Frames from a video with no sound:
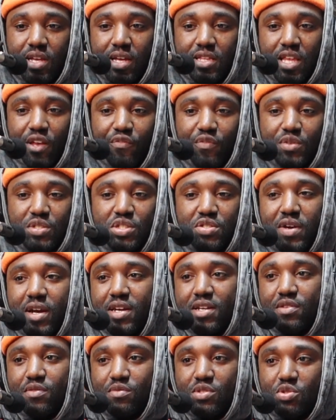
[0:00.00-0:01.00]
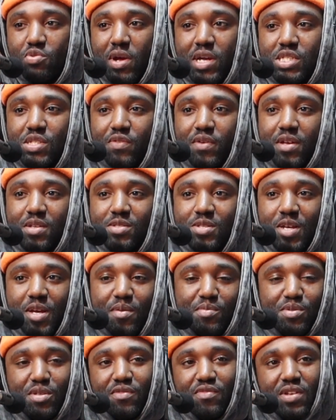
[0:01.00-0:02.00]
different stratosphere in
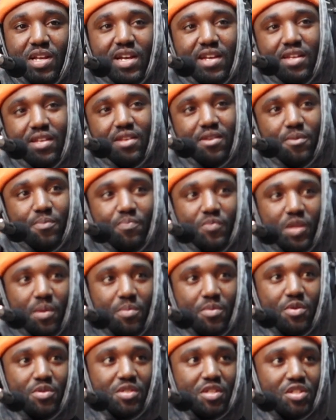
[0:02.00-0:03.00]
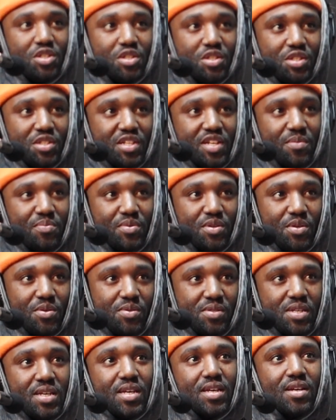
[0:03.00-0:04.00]
terms of, like, musicianship,
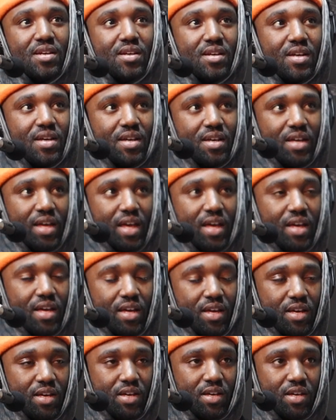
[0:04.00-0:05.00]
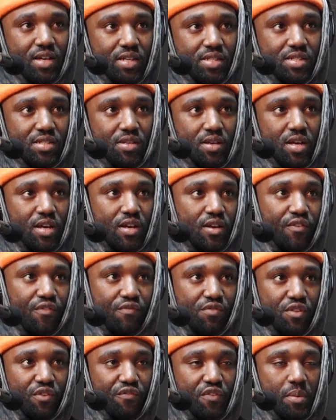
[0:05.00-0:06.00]
using the
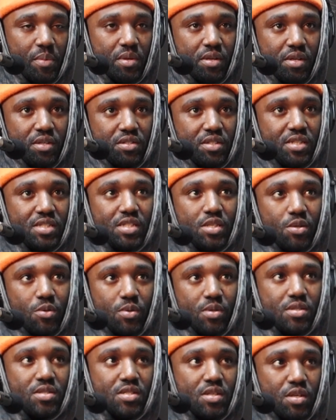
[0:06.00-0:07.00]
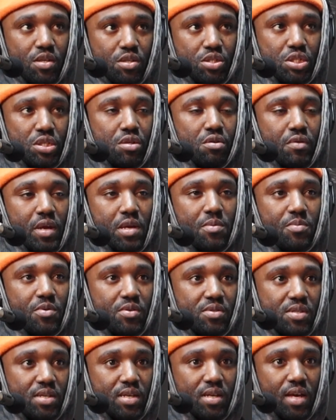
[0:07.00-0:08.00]
Fibonacci sequence to create
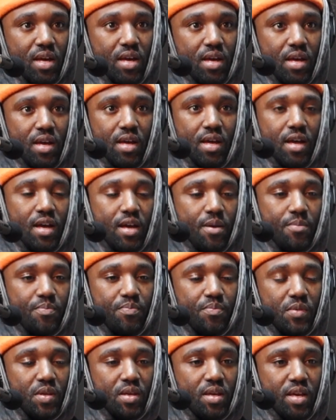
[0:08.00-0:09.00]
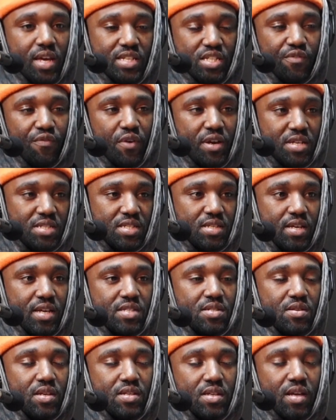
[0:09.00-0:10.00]
music. It's
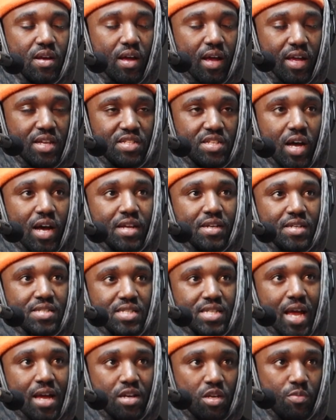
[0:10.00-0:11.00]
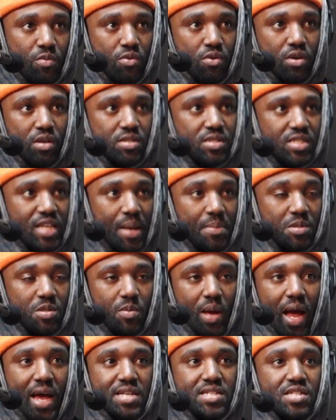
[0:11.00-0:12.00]
an understandable concept.
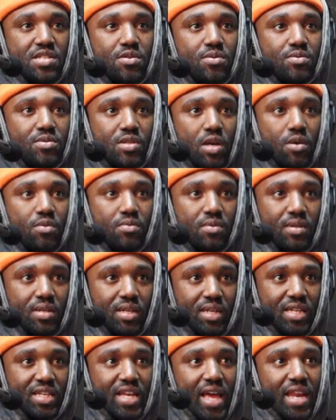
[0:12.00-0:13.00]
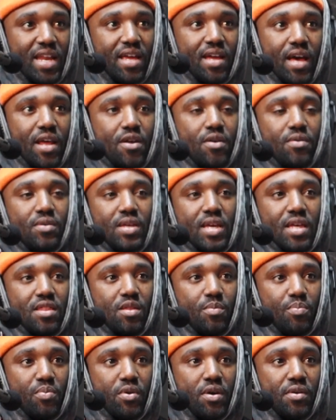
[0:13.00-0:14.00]
I still don't get it. I don't get
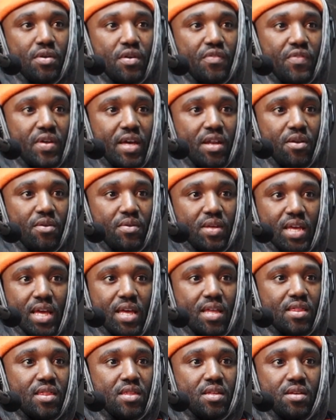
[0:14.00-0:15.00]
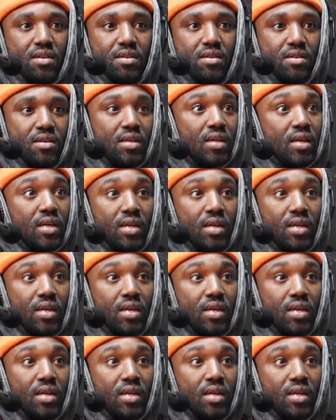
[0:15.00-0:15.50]
the point of it. I don't get the